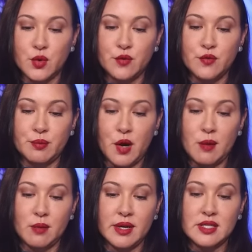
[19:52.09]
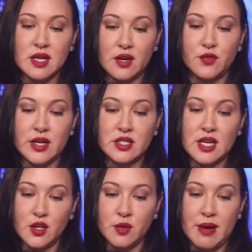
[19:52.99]
root of the problem and he's not afraid
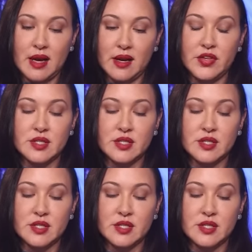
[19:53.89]
to tell you about it.